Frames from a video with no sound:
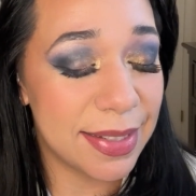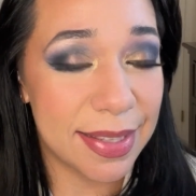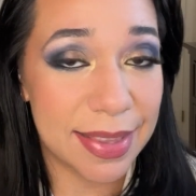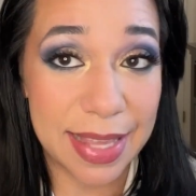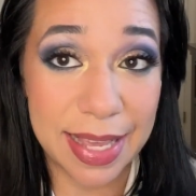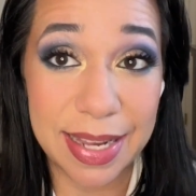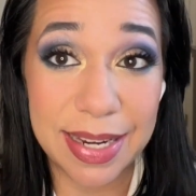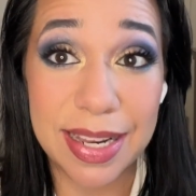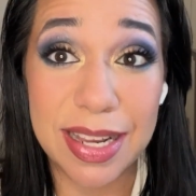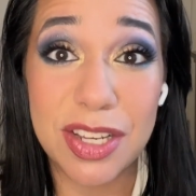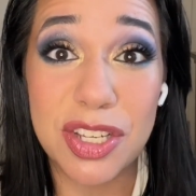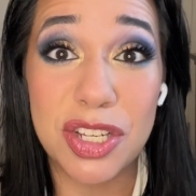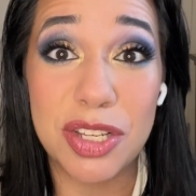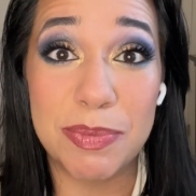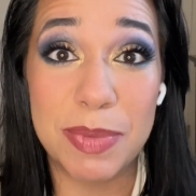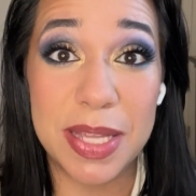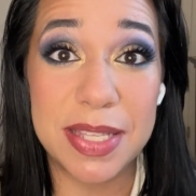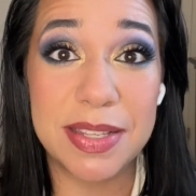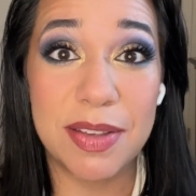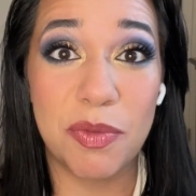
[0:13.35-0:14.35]
the ADHD
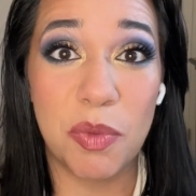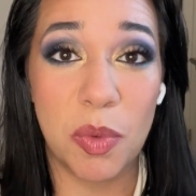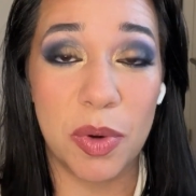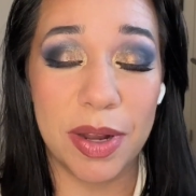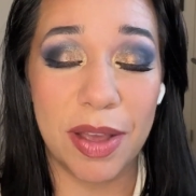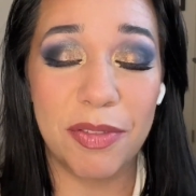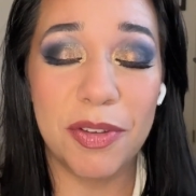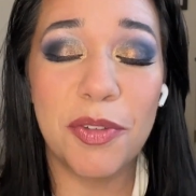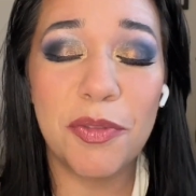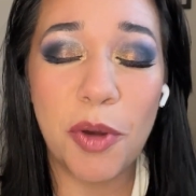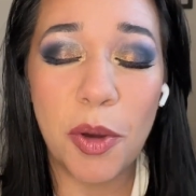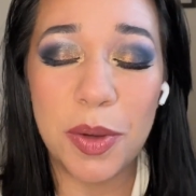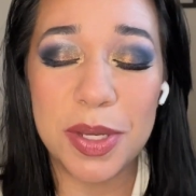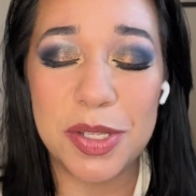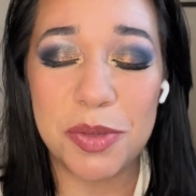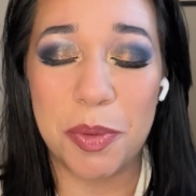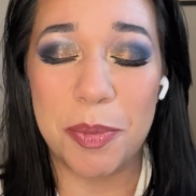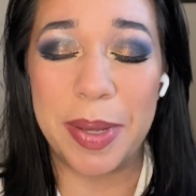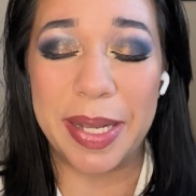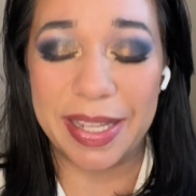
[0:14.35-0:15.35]
meds have worn off.
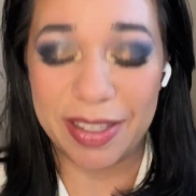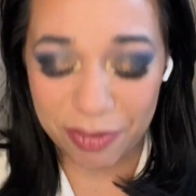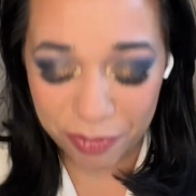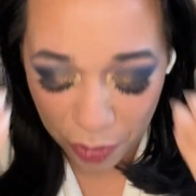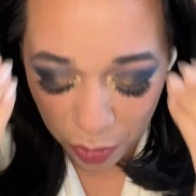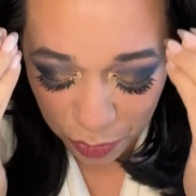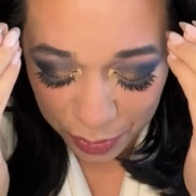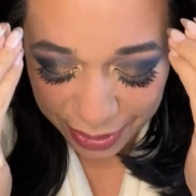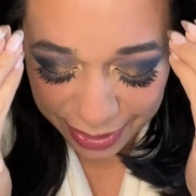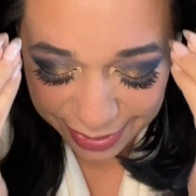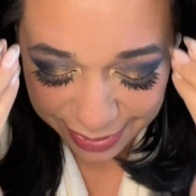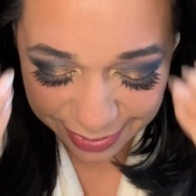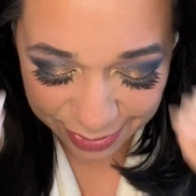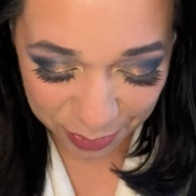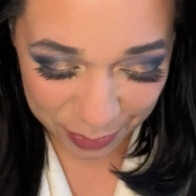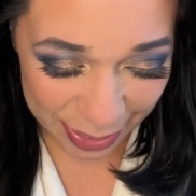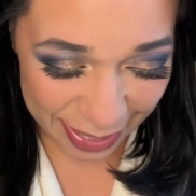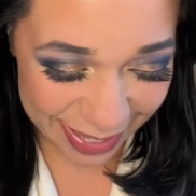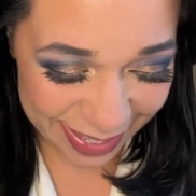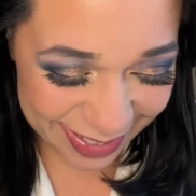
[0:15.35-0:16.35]
Focus, Rebecca, focus.
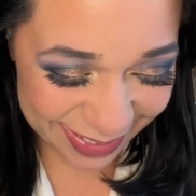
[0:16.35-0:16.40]
Okay.